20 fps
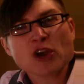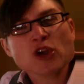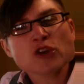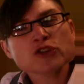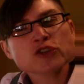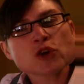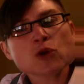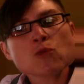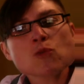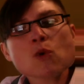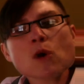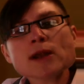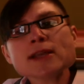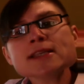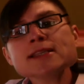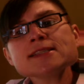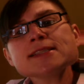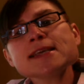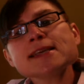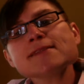So what
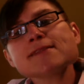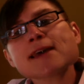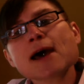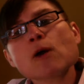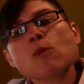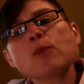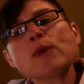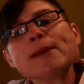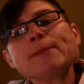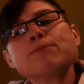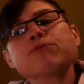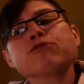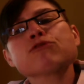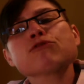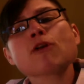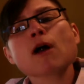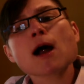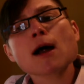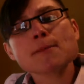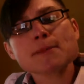is it that we
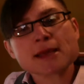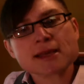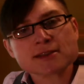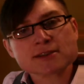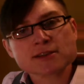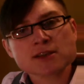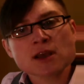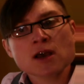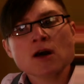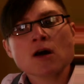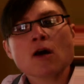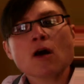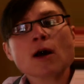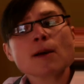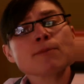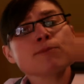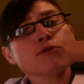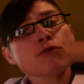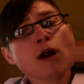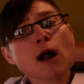promise
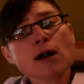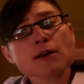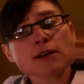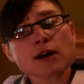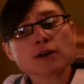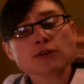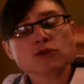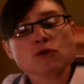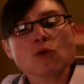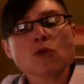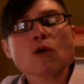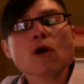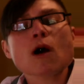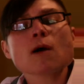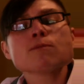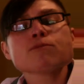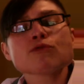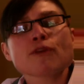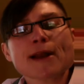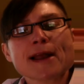our product or
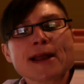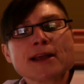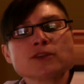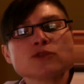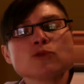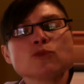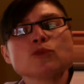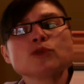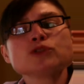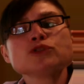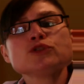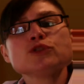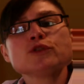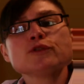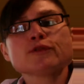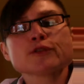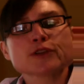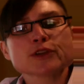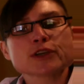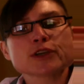our brand will do
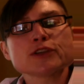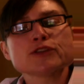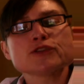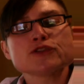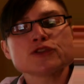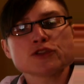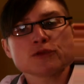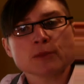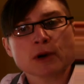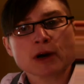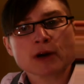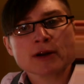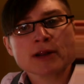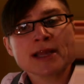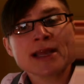for the consumer?